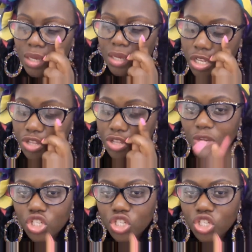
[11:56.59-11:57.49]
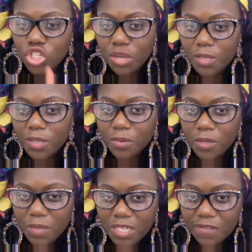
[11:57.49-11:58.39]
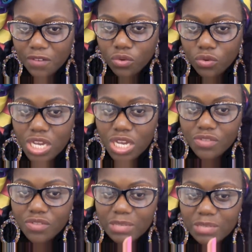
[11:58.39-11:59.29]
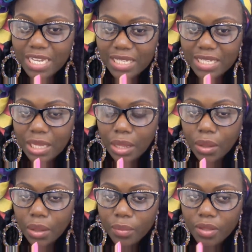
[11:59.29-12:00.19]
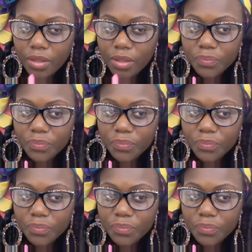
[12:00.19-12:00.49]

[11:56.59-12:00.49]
You don't know my child, so it's a bit difficult to kind of explain it, but